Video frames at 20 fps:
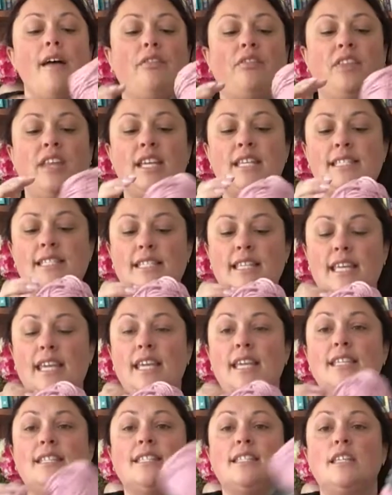this
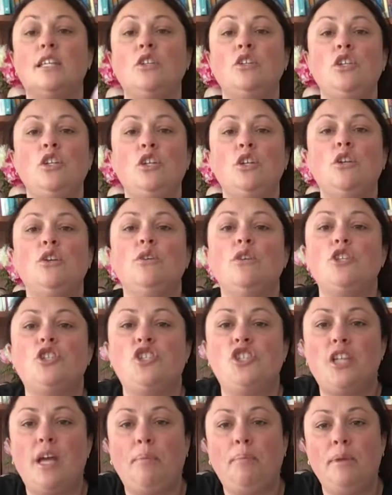is the new
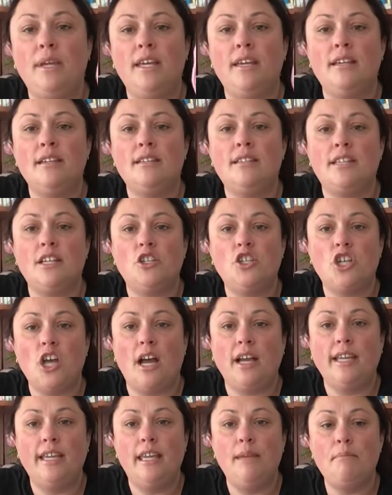Shepherd's
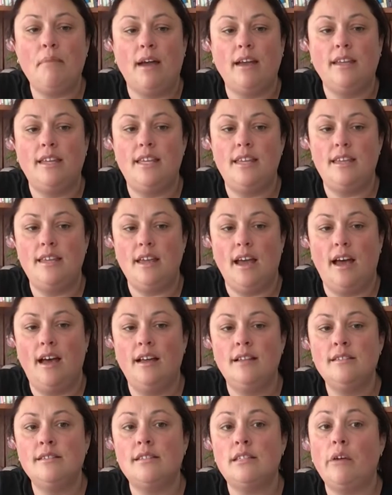Chunky Monkey
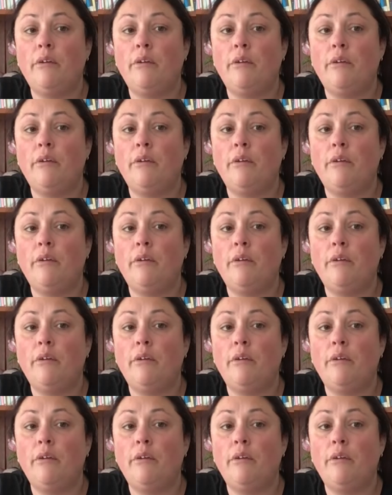yarn.